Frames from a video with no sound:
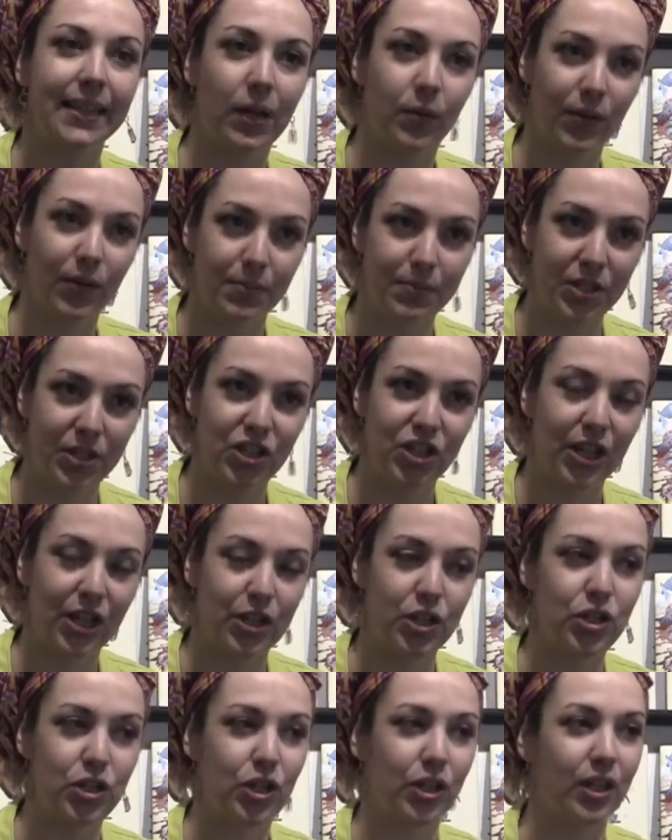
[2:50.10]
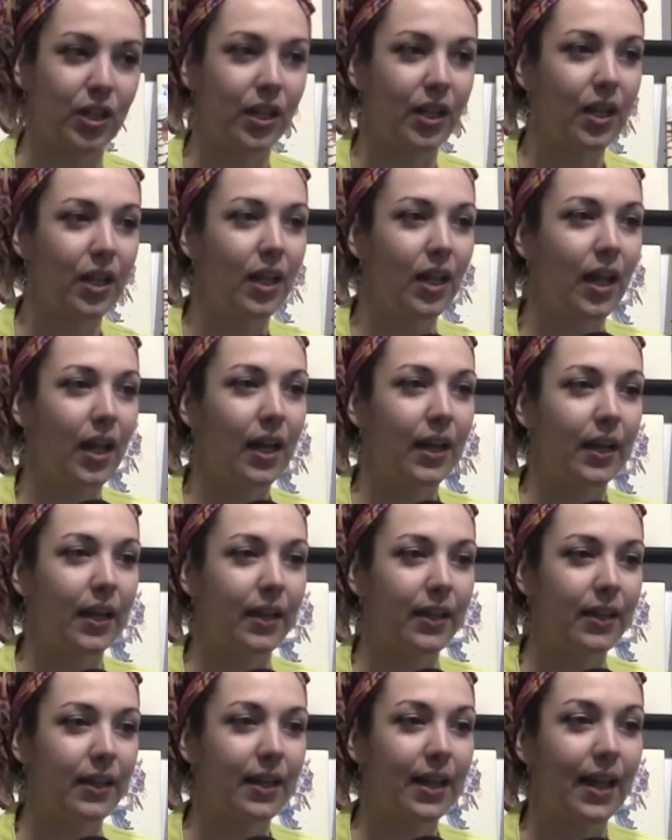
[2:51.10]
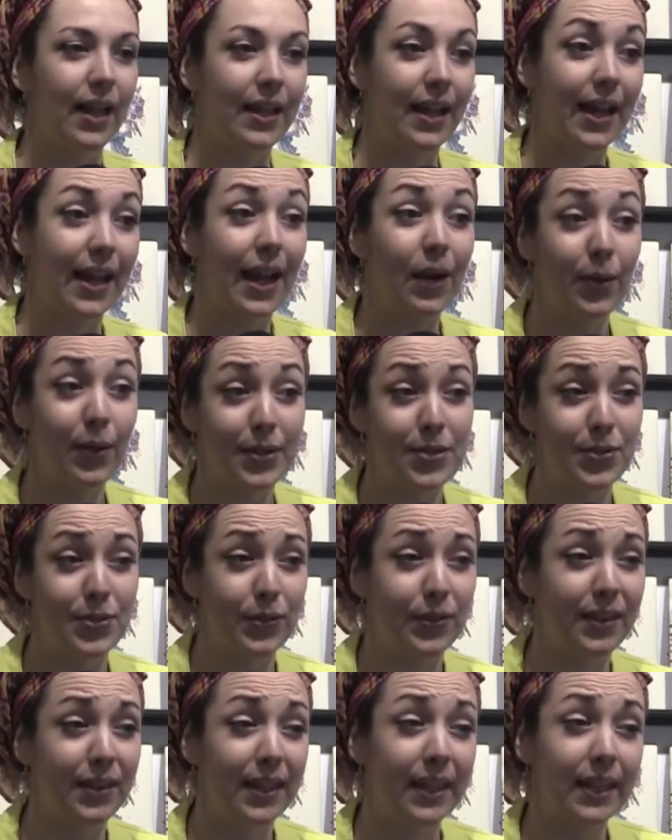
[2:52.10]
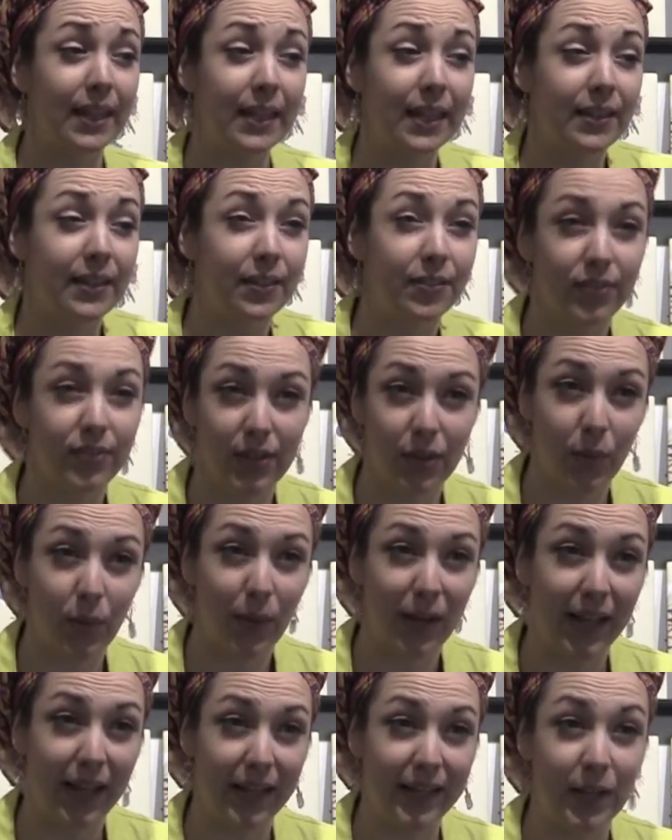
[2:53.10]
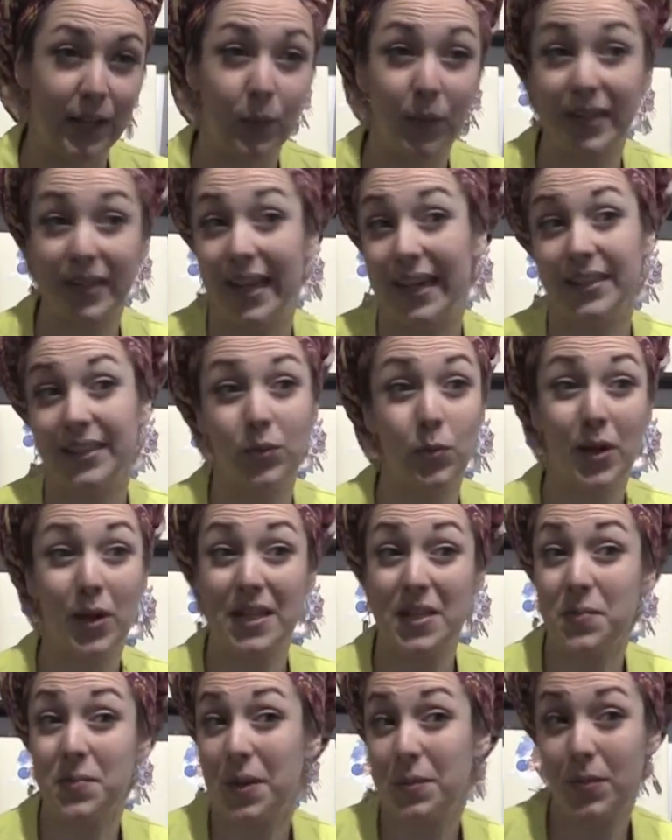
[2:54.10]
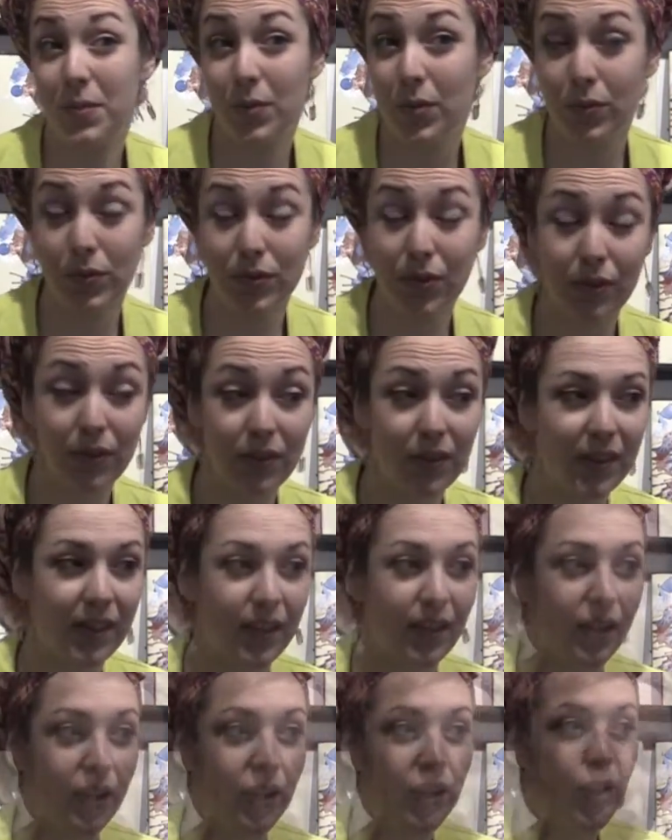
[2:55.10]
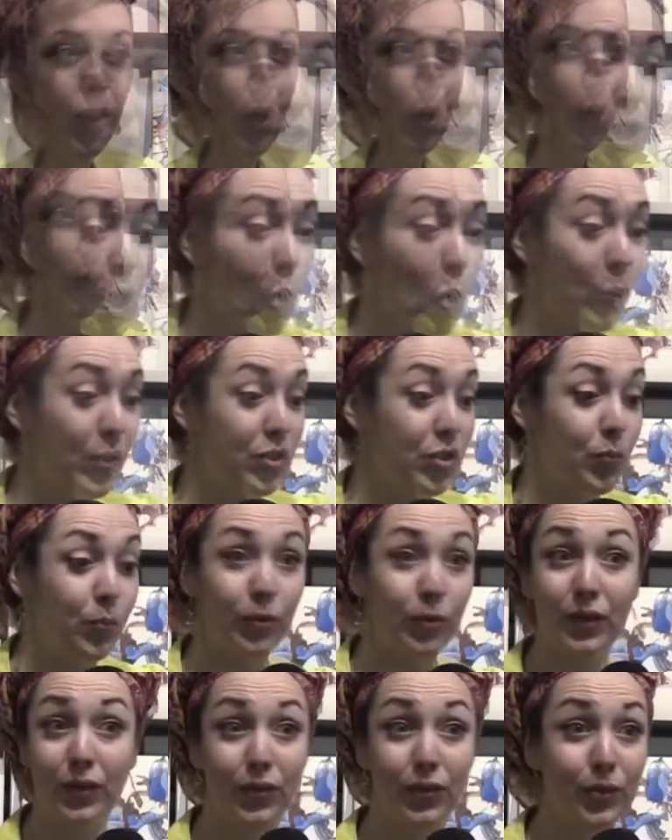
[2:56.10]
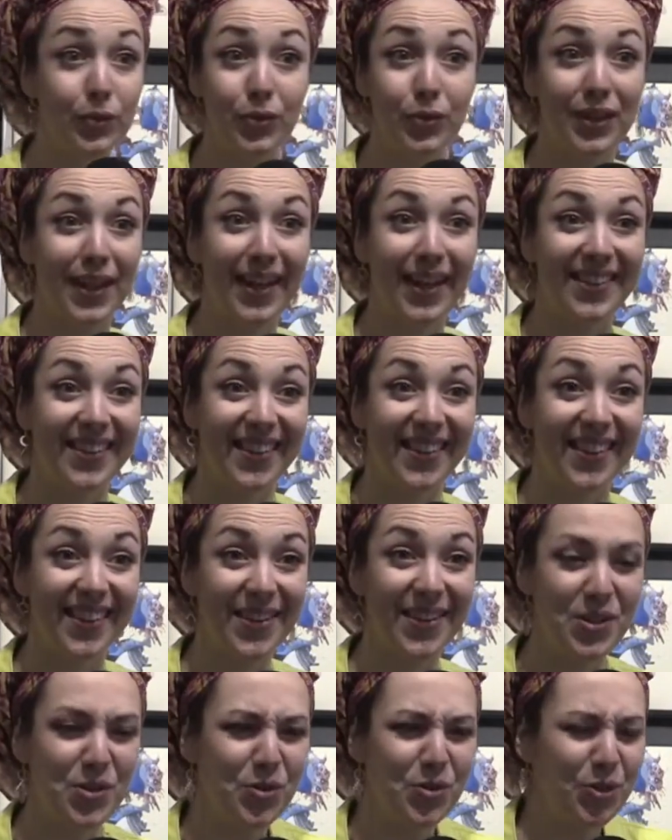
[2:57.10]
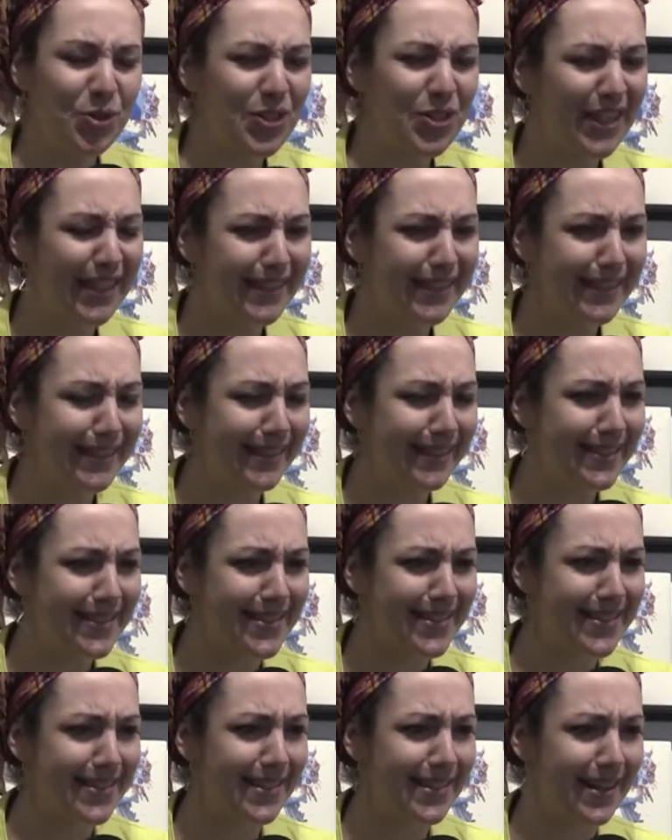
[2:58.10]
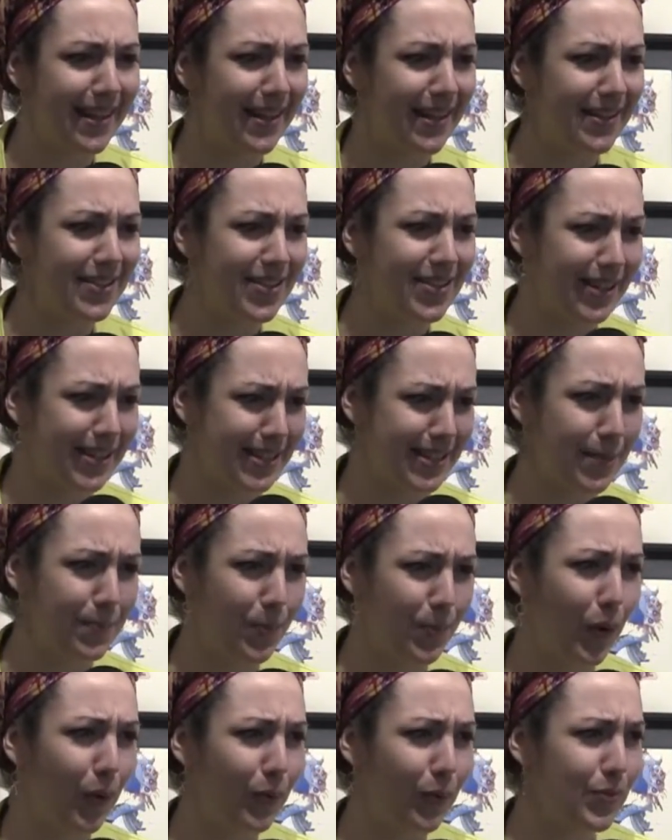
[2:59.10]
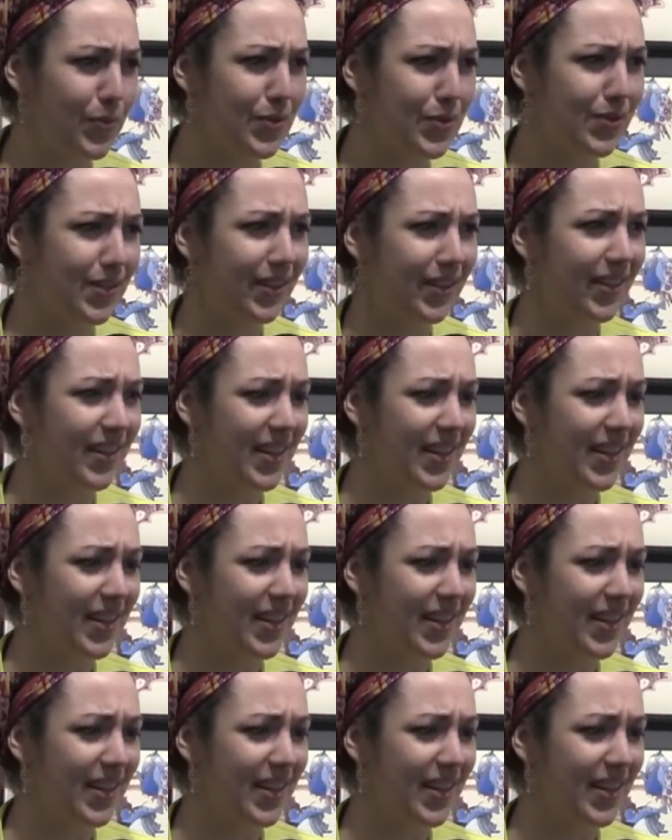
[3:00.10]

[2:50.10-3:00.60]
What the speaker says: and our imagination. It allows us to think in a different way, in a way that otherwise maybe we would not think. When you put the two together, you create this juxtaposed